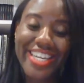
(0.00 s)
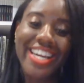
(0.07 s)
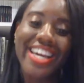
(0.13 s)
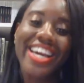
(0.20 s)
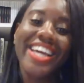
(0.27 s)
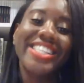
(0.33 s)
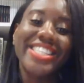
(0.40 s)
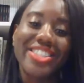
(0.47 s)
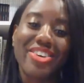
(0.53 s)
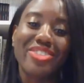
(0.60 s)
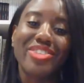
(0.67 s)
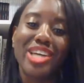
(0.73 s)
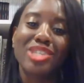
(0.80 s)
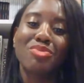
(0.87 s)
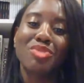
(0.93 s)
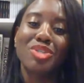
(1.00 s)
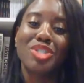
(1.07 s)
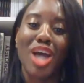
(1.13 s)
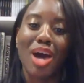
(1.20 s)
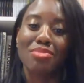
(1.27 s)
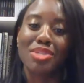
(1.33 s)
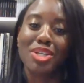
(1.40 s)
And so that's where
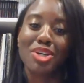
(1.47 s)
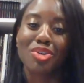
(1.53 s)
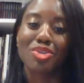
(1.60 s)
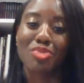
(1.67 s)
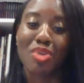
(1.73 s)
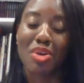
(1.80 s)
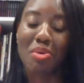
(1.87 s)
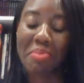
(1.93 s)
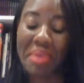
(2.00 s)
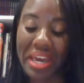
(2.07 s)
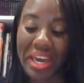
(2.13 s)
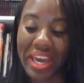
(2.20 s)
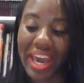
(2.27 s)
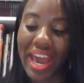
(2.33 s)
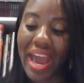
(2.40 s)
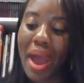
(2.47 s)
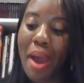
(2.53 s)
job seekers want to be.